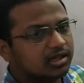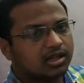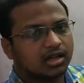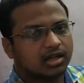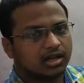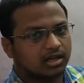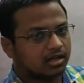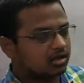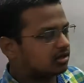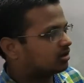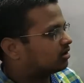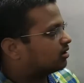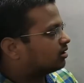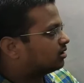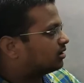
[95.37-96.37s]
current
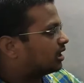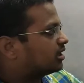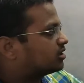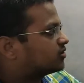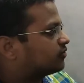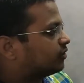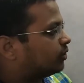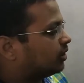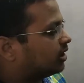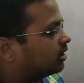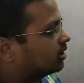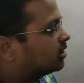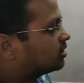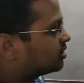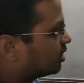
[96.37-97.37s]
that is flowing in
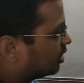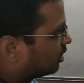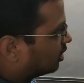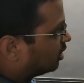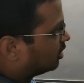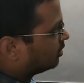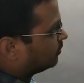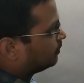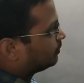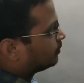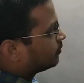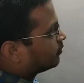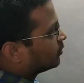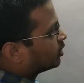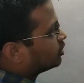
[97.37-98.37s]
the circuit.
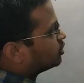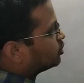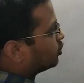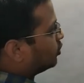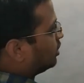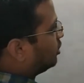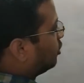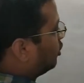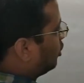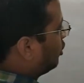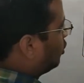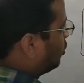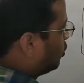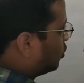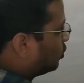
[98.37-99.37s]
So in order
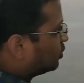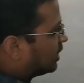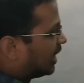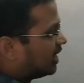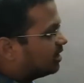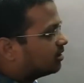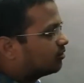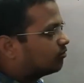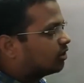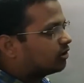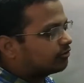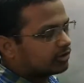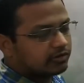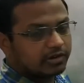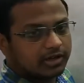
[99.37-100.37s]
to do that, what
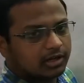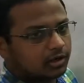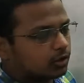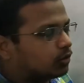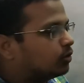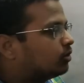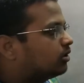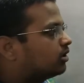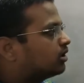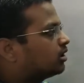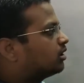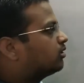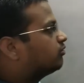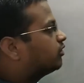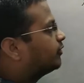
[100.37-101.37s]
we will do,
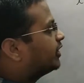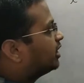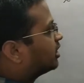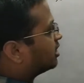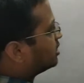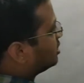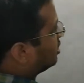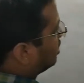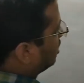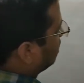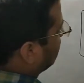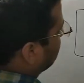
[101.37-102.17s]
we will consider the